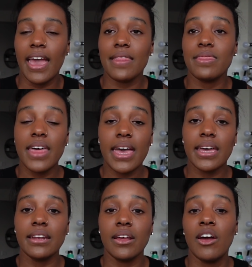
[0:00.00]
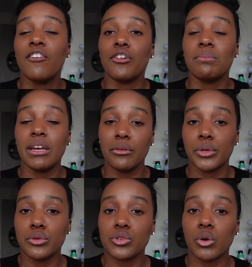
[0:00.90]
And then from there,
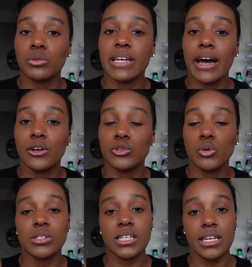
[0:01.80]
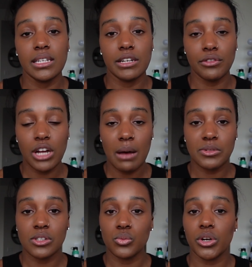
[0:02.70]
when you scroll down, you'll see different
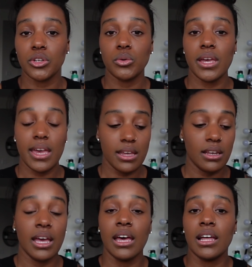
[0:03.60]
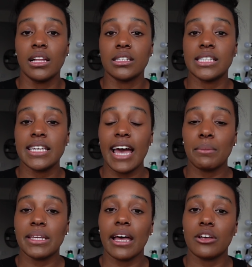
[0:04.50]
options where you can see how
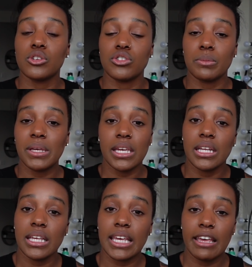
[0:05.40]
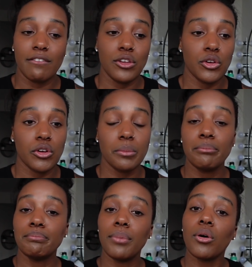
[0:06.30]
many calories you should be eating if
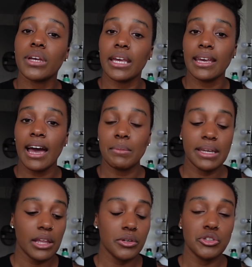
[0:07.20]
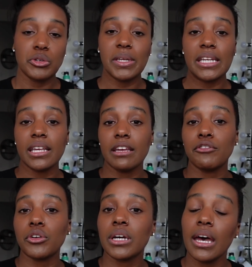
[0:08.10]
you're bulking, how many calories you should be eating
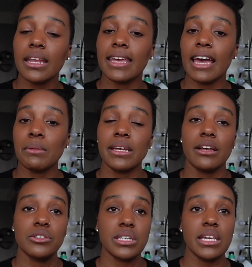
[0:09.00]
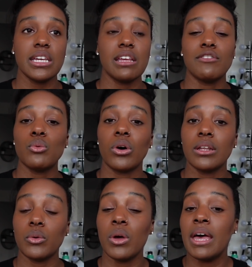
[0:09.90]
if you're cutting, how many calories to eat if you want
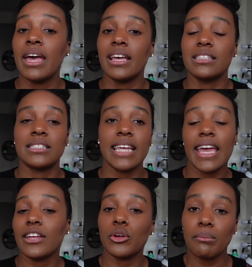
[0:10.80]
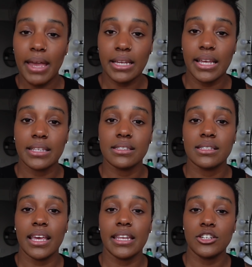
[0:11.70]
to stay at your
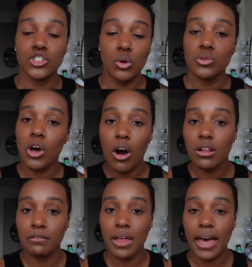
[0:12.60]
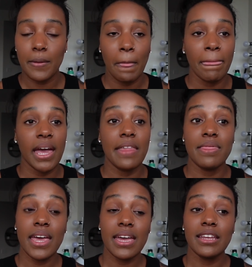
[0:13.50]
maintenance. And it shows all of that.
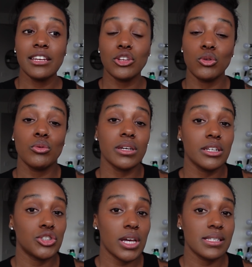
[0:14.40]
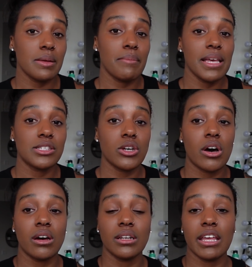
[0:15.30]
And then you can adjust it based
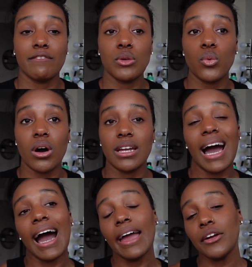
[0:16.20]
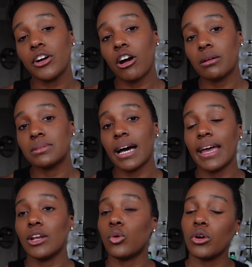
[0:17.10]
on if you want a higher carb
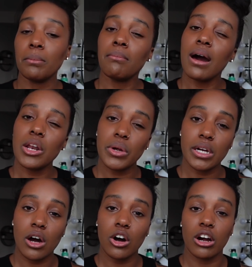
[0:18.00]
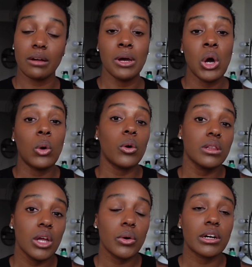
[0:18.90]
diet or a moderate carb or
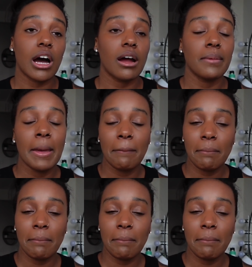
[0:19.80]
lower carb.